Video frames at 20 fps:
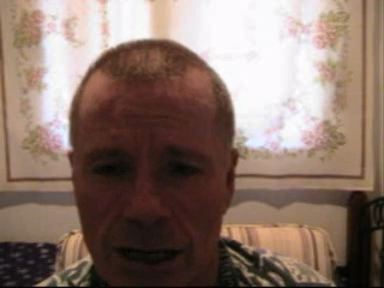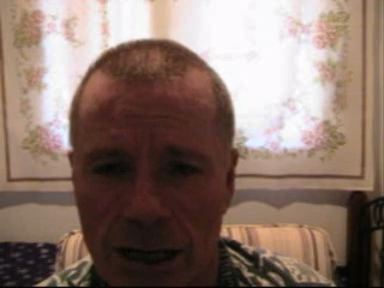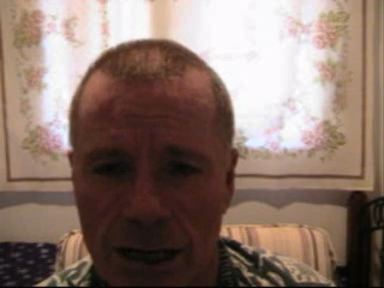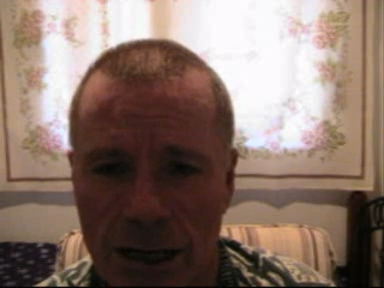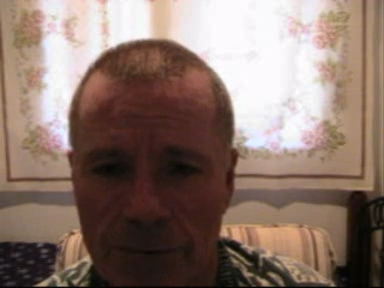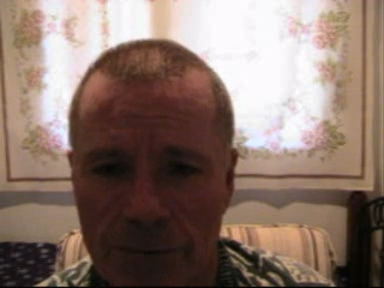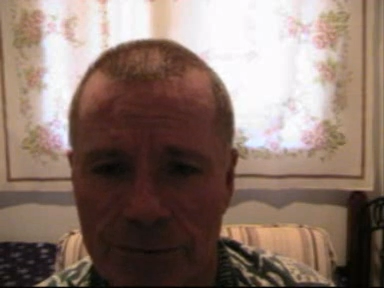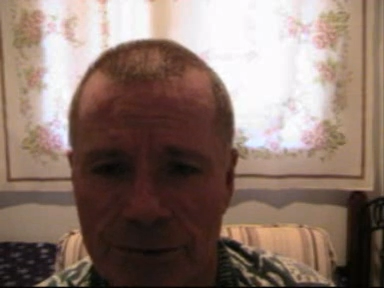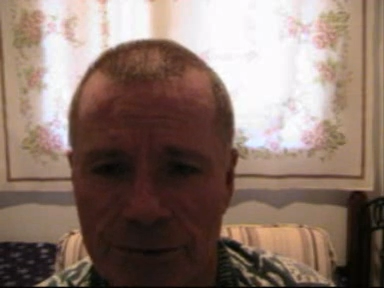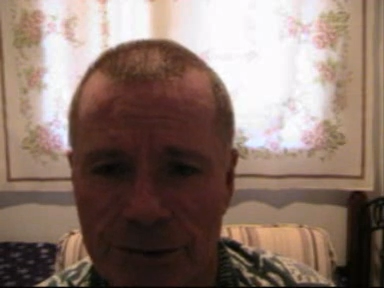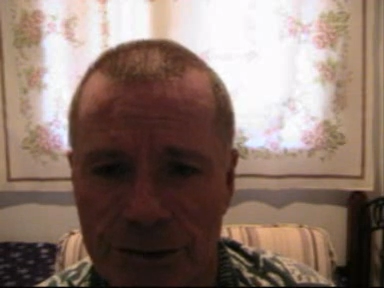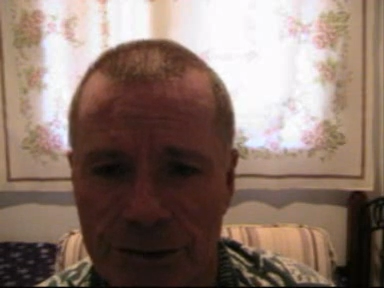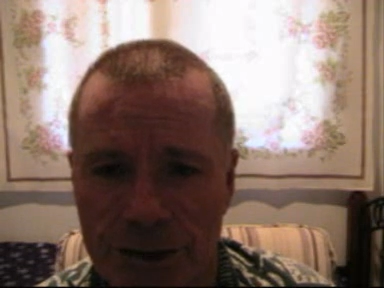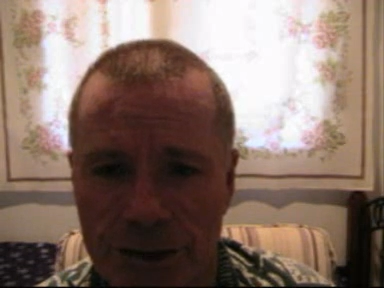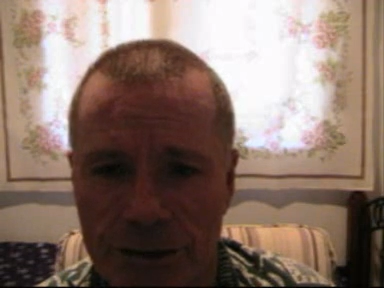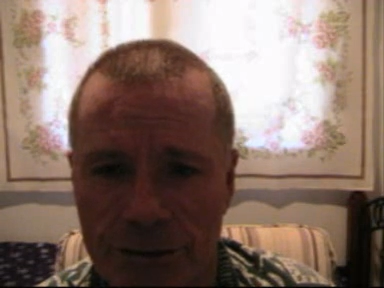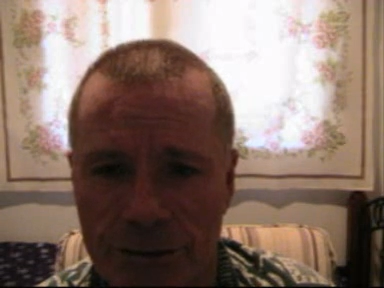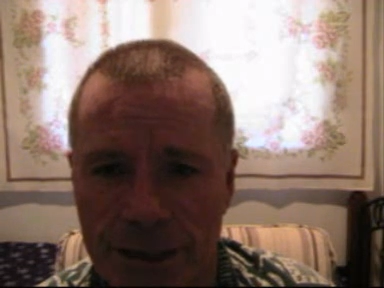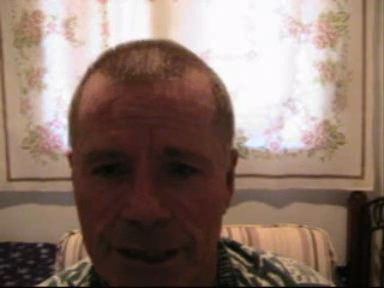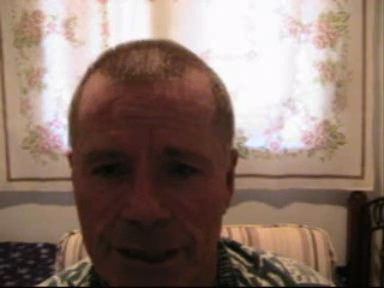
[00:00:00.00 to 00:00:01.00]
up through the
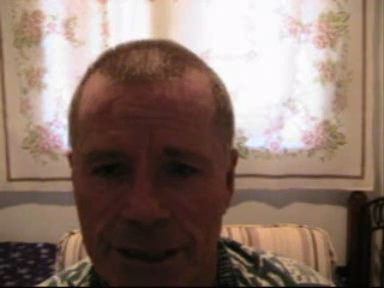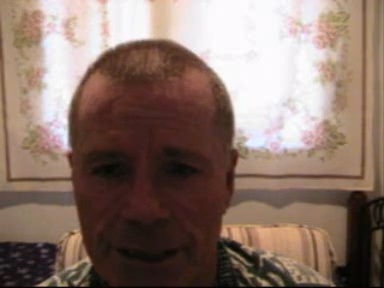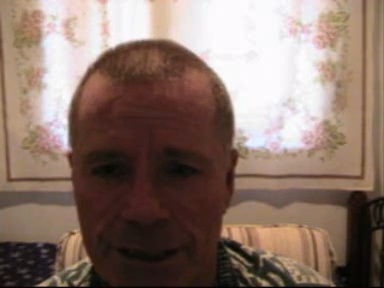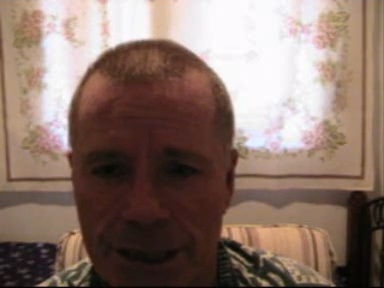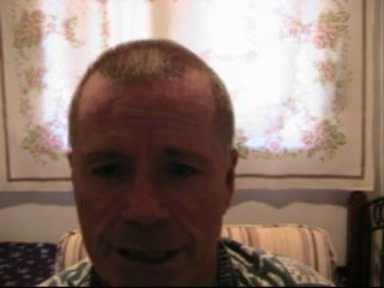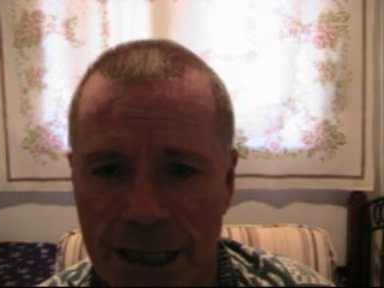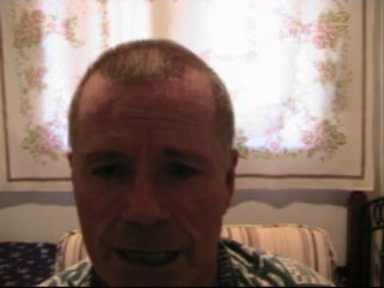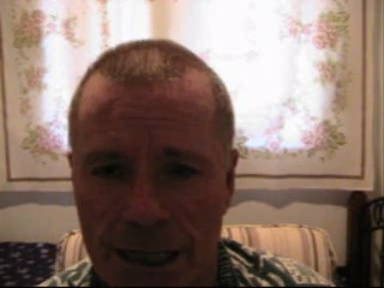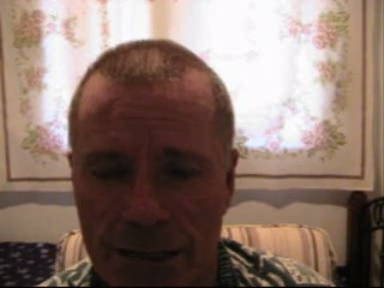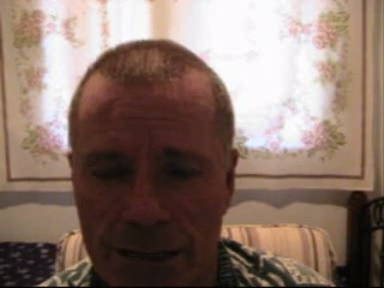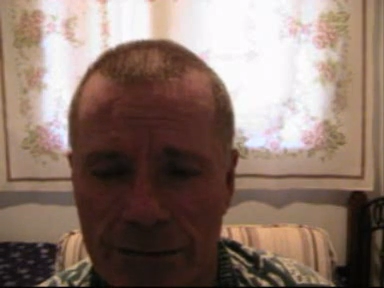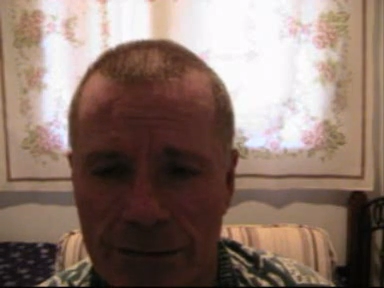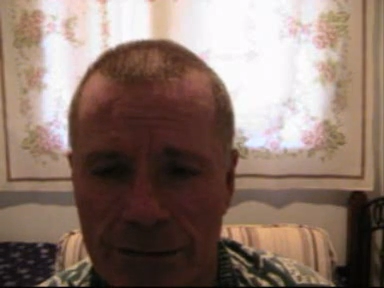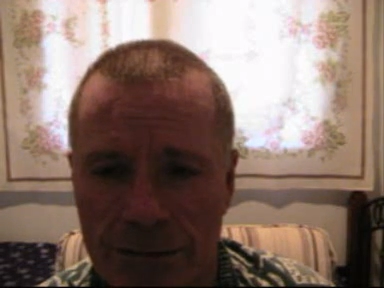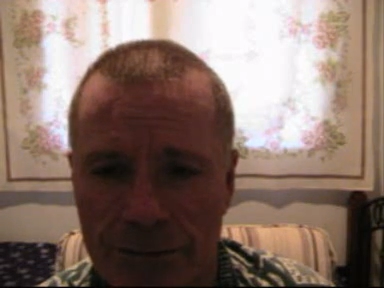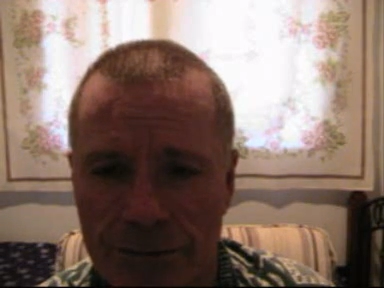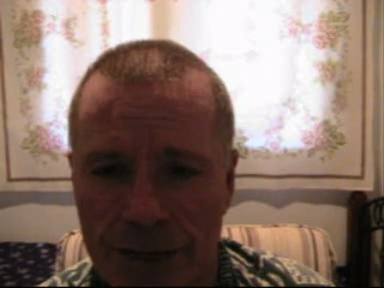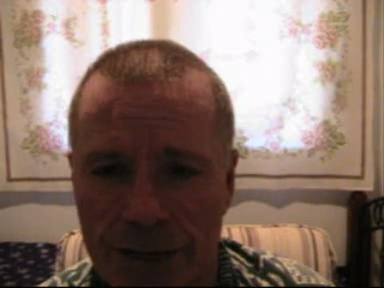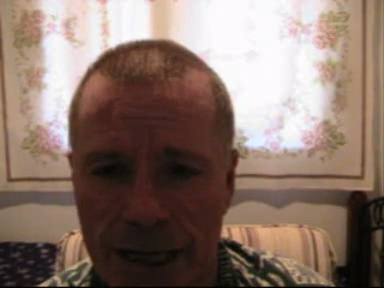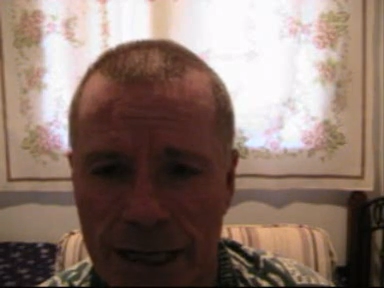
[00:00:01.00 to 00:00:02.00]
green
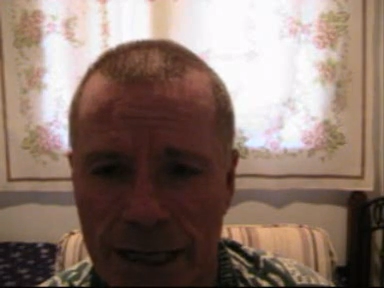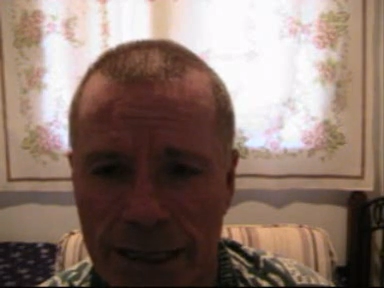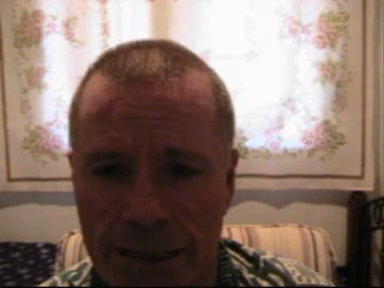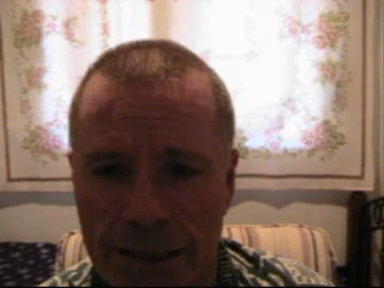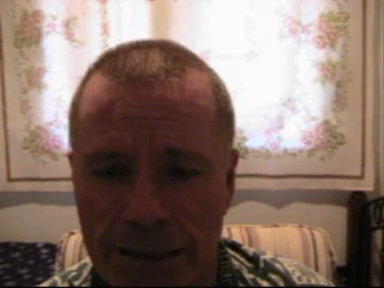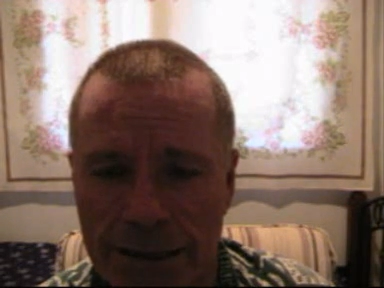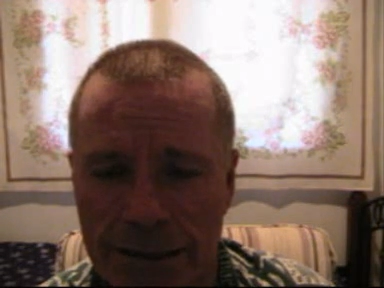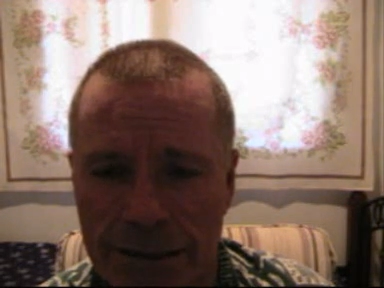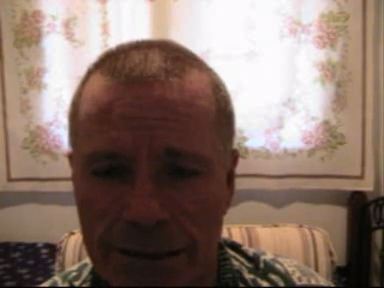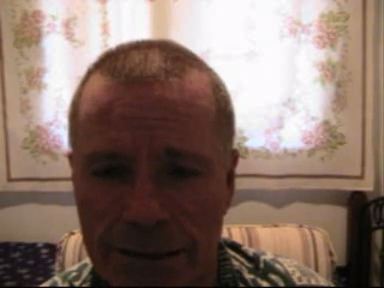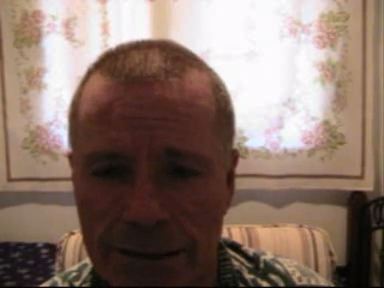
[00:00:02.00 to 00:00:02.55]
chakra of the heart,